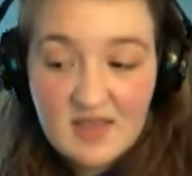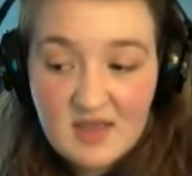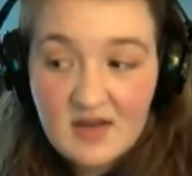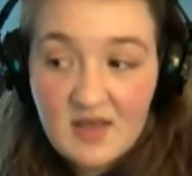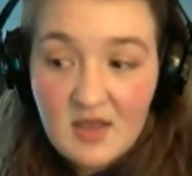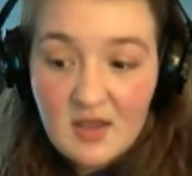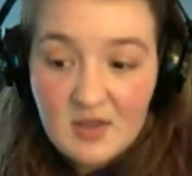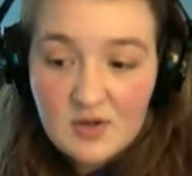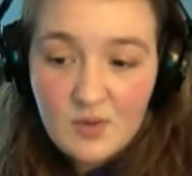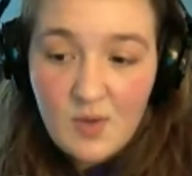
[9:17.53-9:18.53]
that
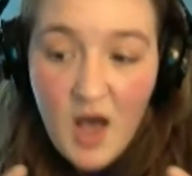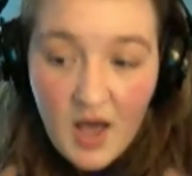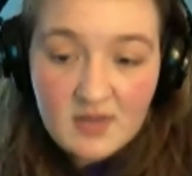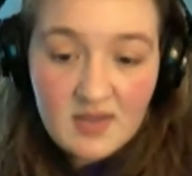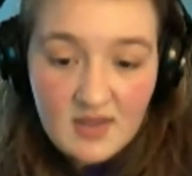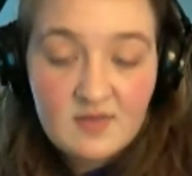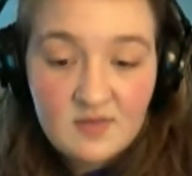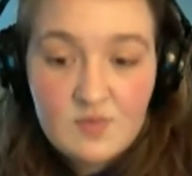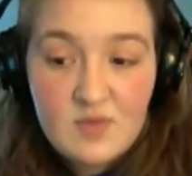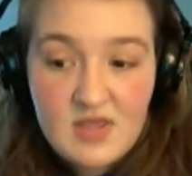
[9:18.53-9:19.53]
Huck is
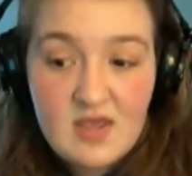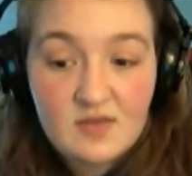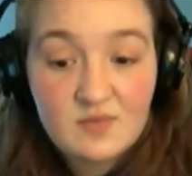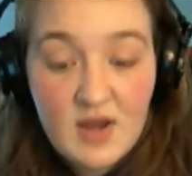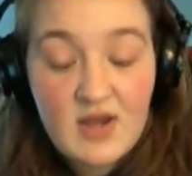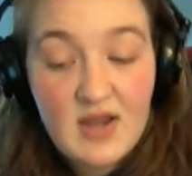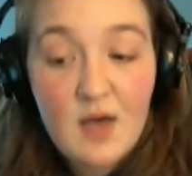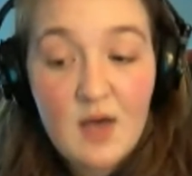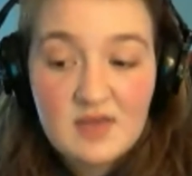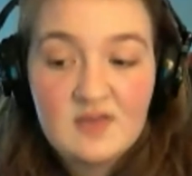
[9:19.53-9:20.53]
who he is right now
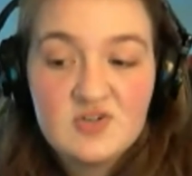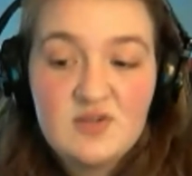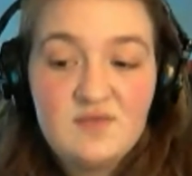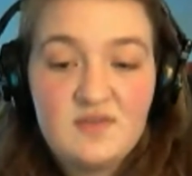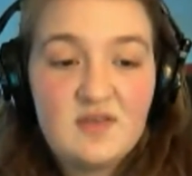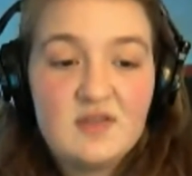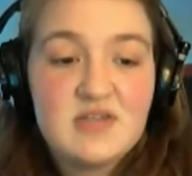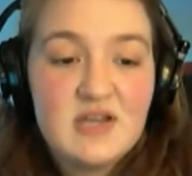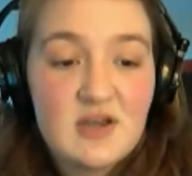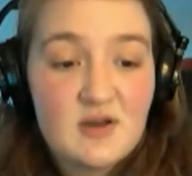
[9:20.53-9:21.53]
because she
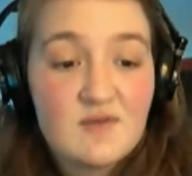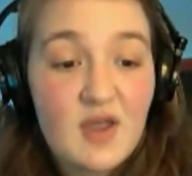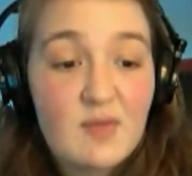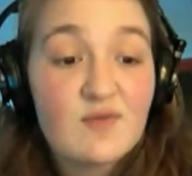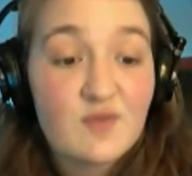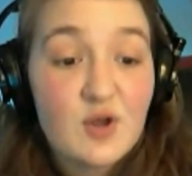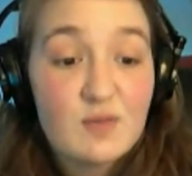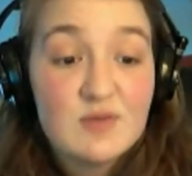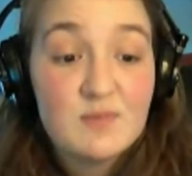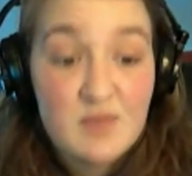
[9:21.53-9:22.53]
facilitated an environment for him
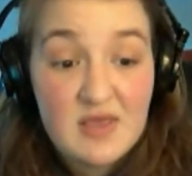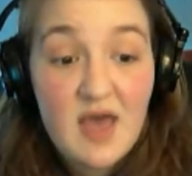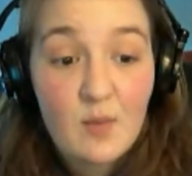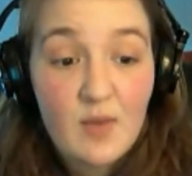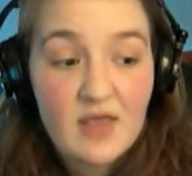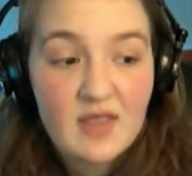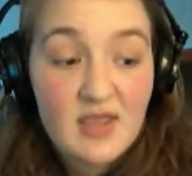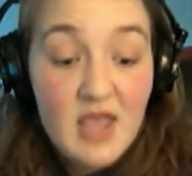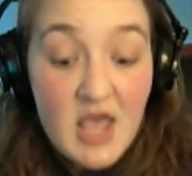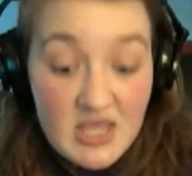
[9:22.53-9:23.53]
to be that way.
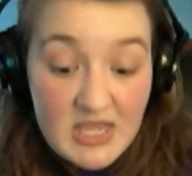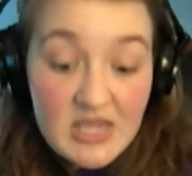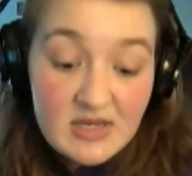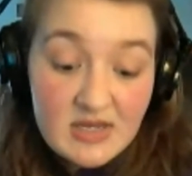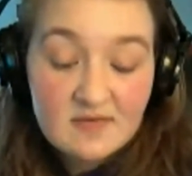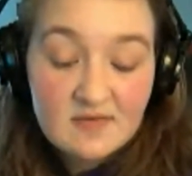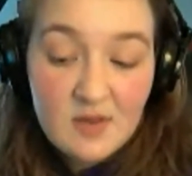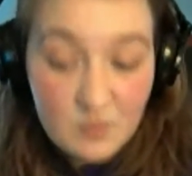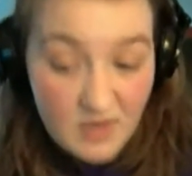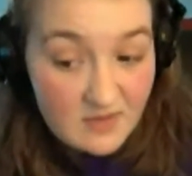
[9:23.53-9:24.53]
Like he needs
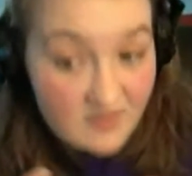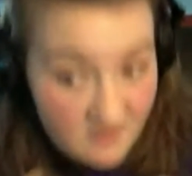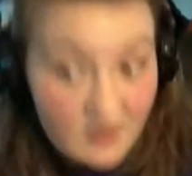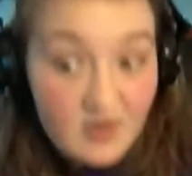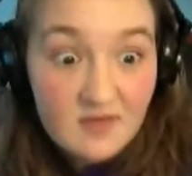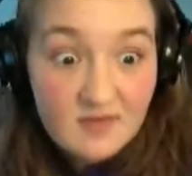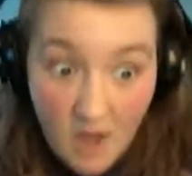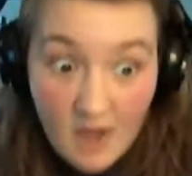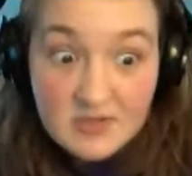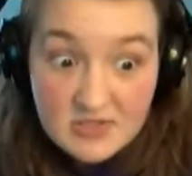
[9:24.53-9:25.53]
like serious
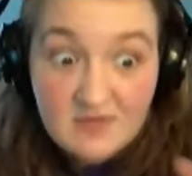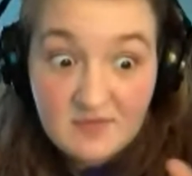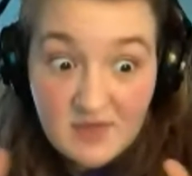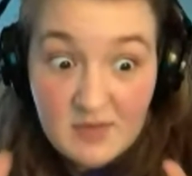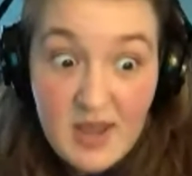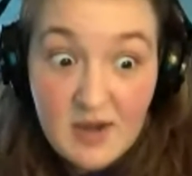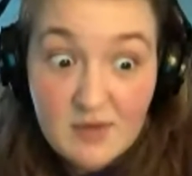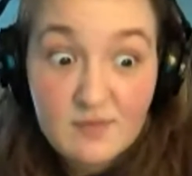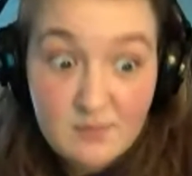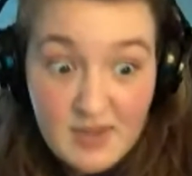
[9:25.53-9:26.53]
cognitive like
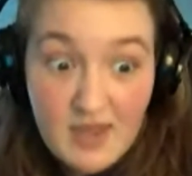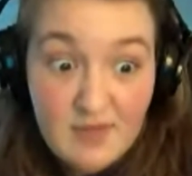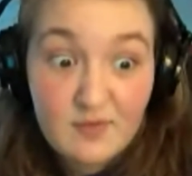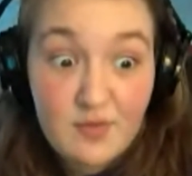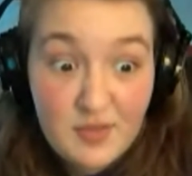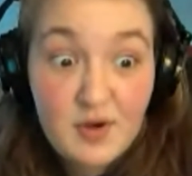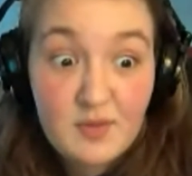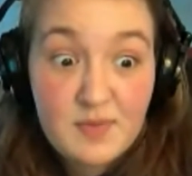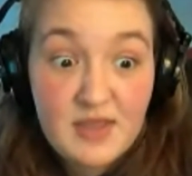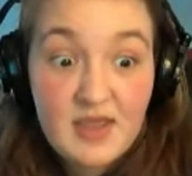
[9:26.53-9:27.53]
behavioral
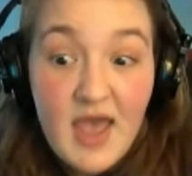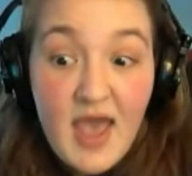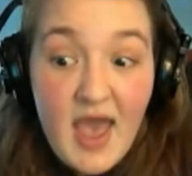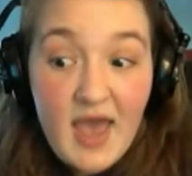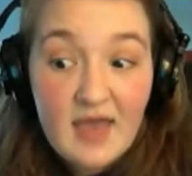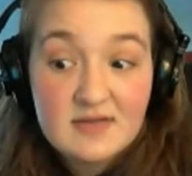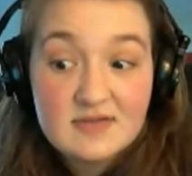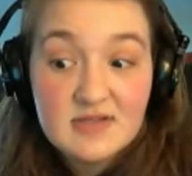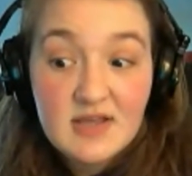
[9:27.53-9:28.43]
therapy and